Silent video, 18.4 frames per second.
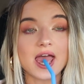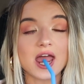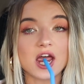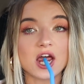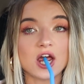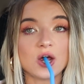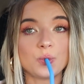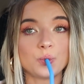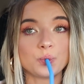
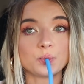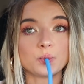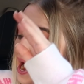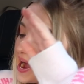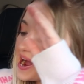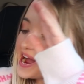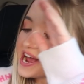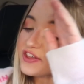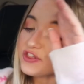and
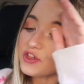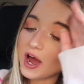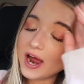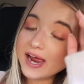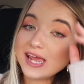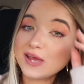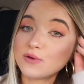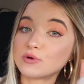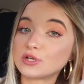I
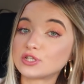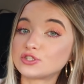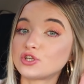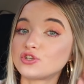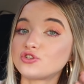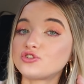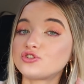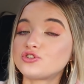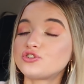thought he was
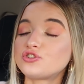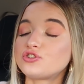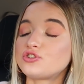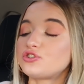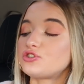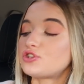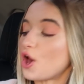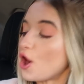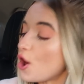
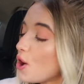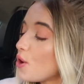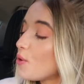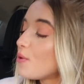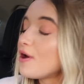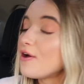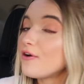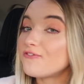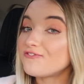so